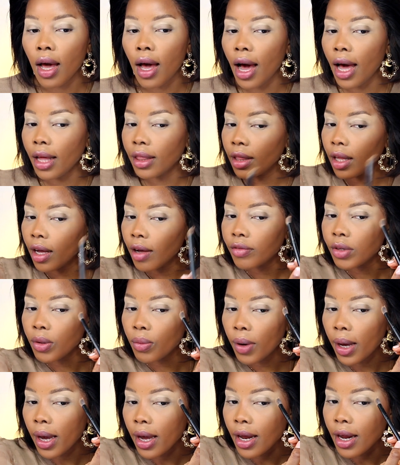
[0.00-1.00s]
I love the
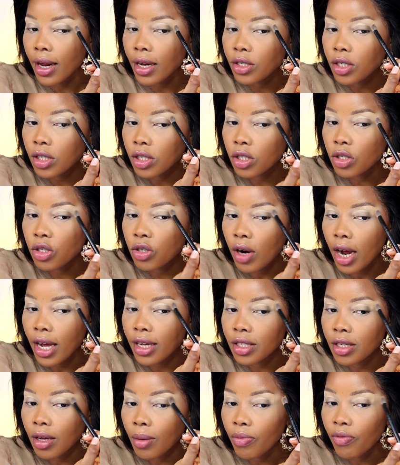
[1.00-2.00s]
way it just
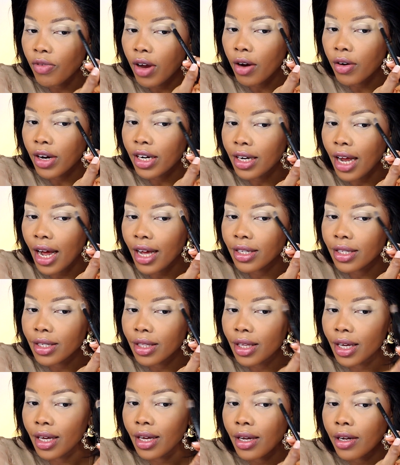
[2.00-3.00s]
dries up very
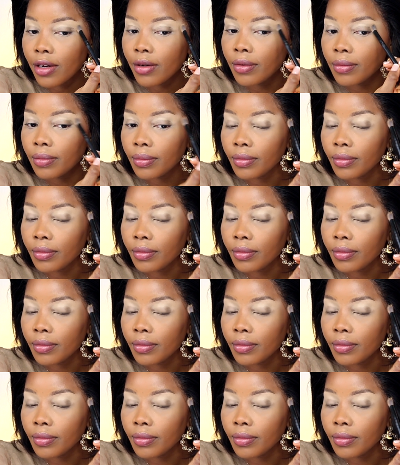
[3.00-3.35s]
nicely.